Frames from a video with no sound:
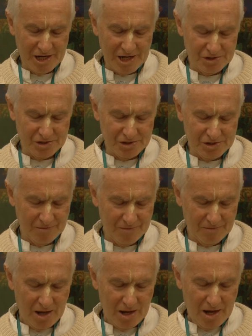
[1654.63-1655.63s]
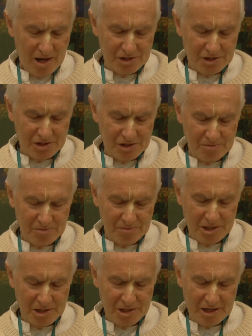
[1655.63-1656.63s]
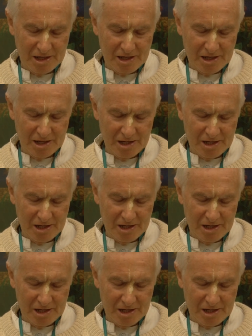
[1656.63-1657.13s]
as it be his insignia.